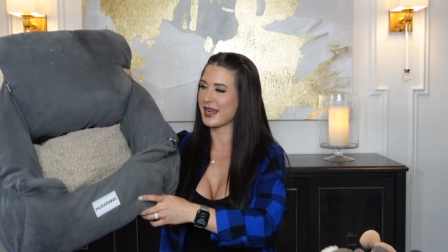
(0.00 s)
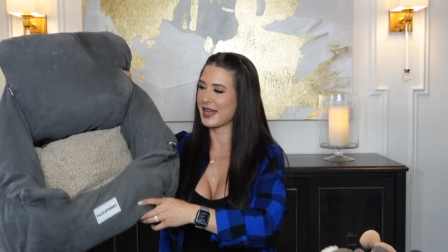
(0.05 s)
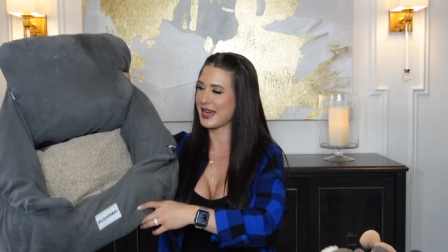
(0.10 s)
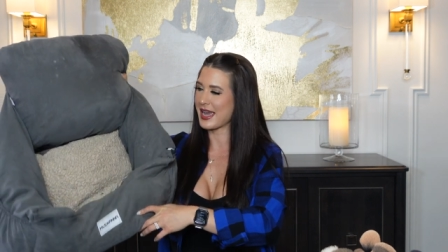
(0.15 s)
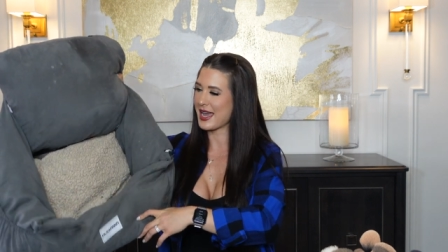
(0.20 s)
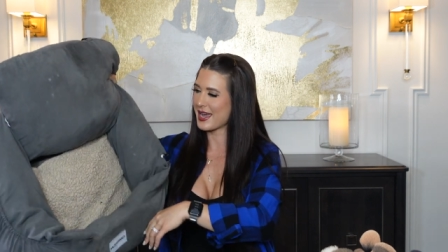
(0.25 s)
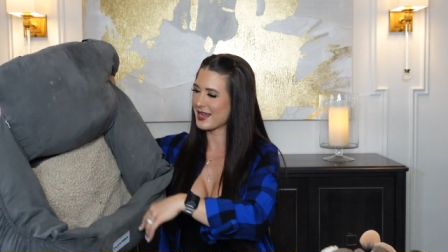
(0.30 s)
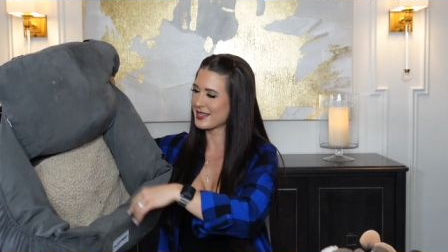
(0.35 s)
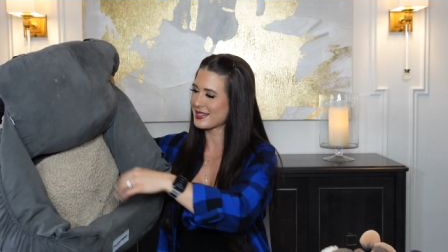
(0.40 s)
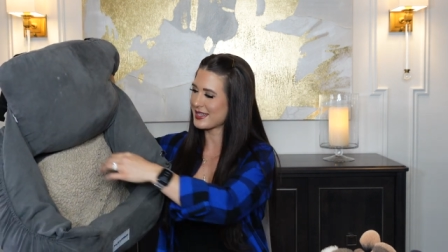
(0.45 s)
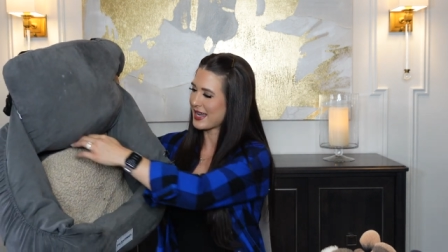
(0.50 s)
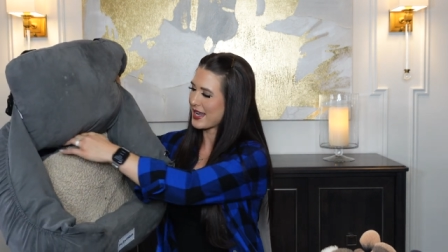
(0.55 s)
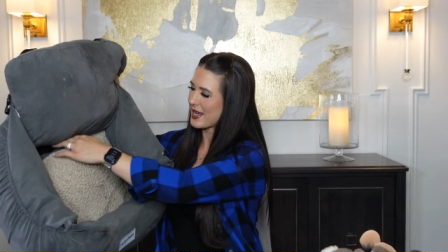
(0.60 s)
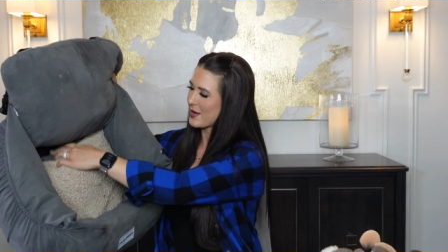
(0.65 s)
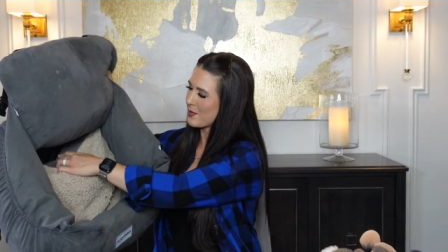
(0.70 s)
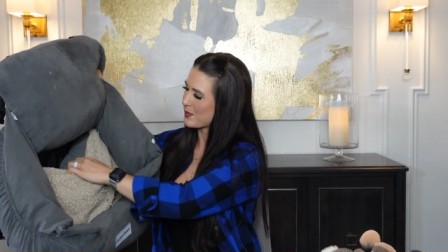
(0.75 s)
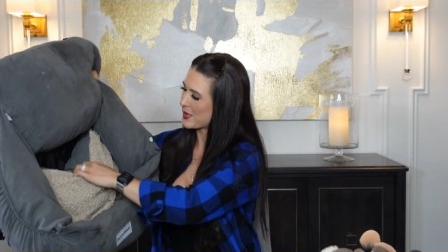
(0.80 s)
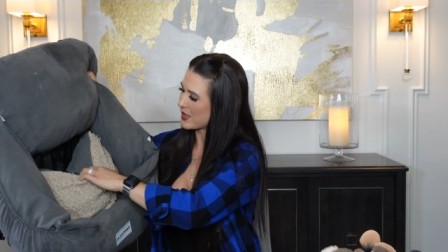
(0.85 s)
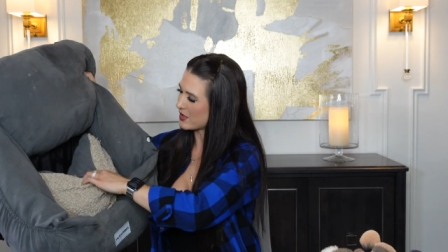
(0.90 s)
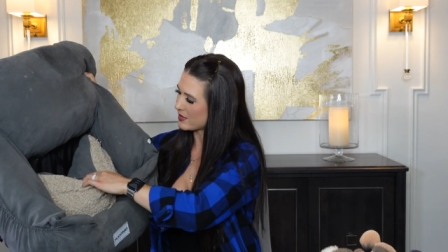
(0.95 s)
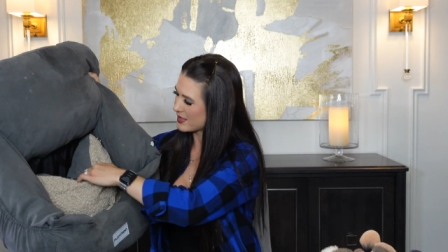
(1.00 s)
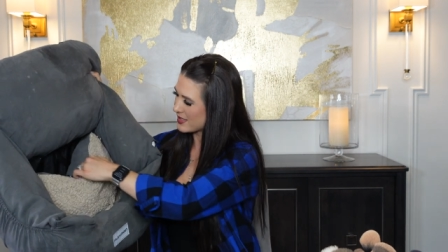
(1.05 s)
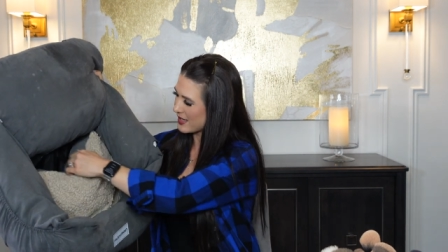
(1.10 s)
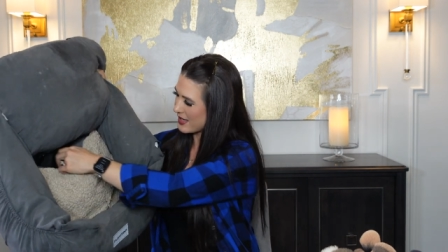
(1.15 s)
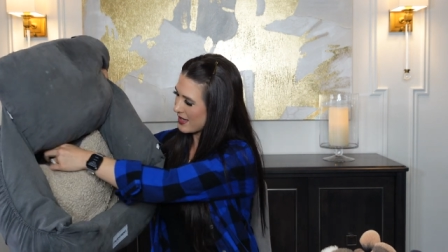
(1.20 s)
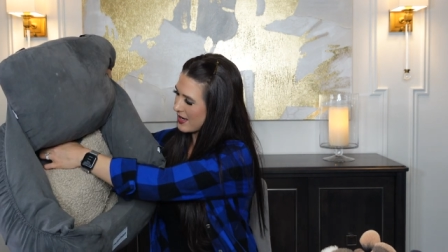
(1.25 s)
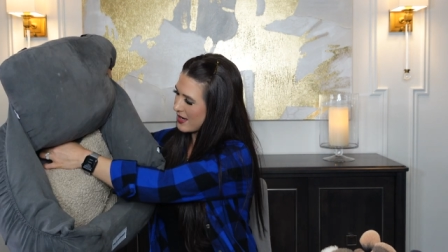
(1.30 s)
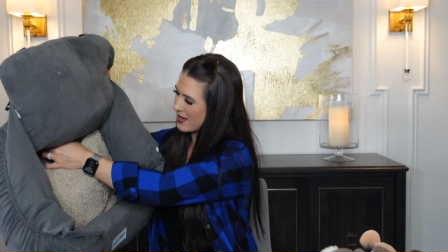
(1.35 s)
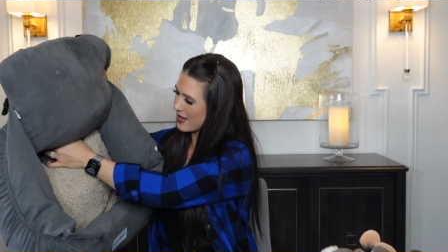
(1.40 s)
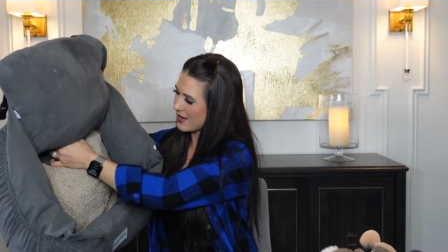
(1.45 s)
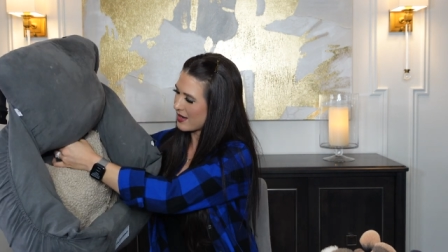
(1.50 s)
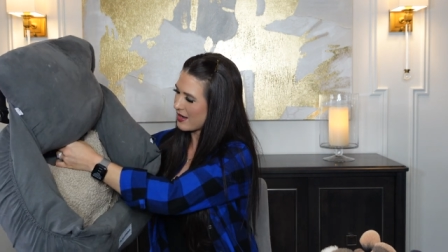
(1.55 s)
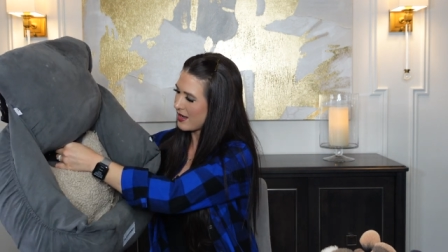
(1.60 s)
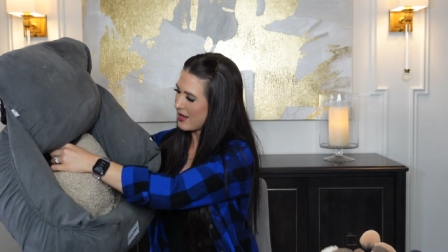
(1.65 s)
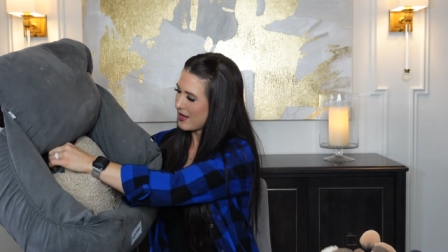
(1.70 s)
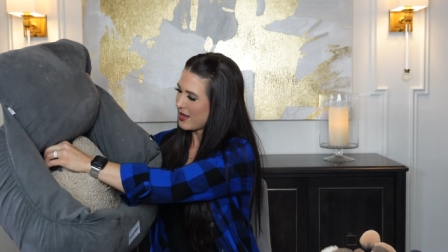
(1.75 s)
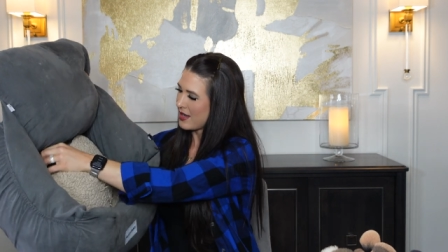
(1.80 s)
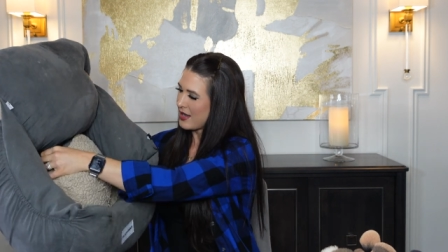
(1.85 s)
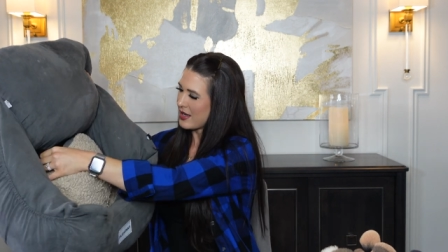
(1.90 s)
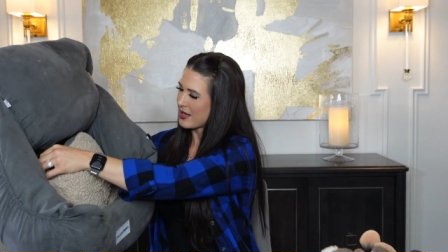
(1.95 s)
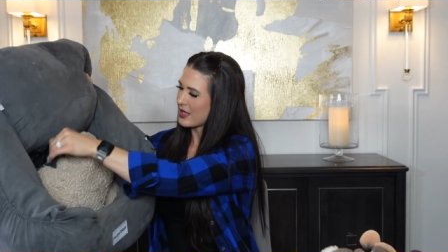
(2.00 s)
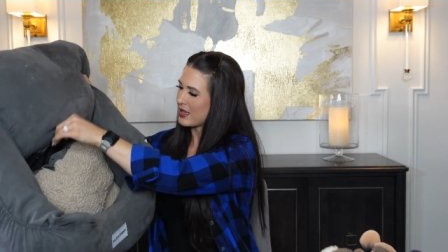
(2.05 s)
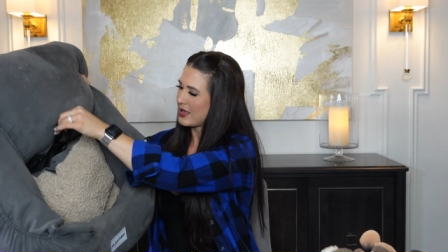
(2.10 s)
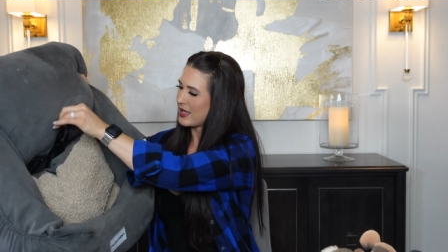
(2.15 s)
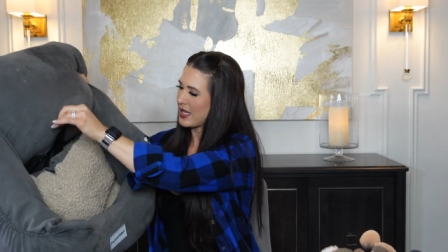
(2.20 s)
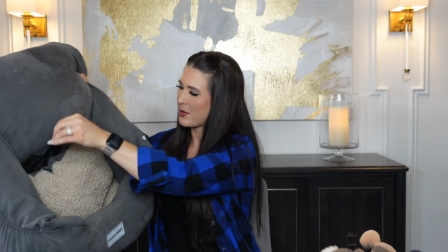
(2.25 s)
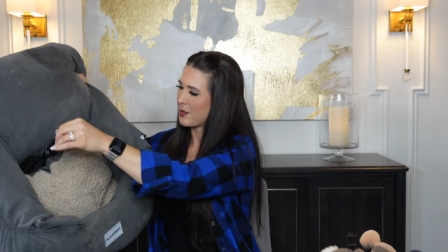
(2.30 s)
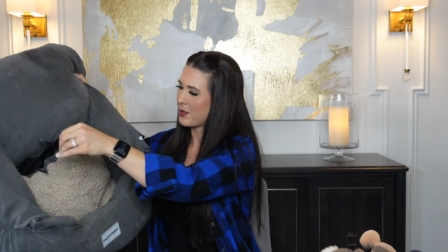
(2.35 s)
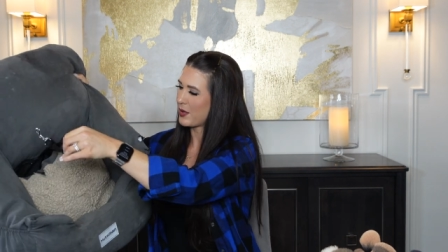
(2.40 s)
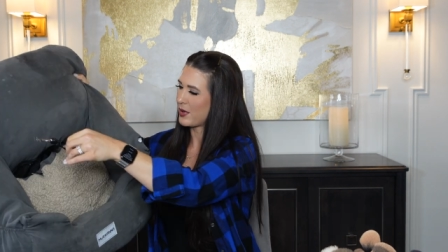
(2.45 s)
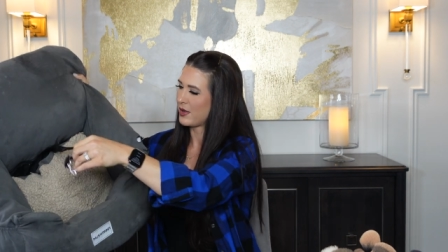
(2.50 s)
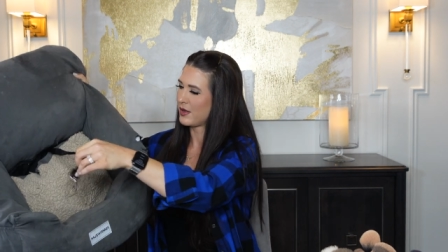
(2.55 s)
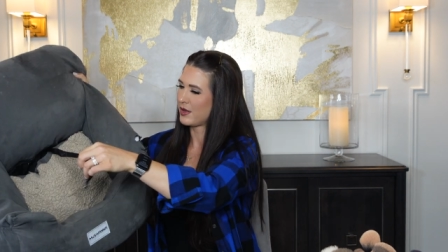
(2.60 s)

It has a built-in clip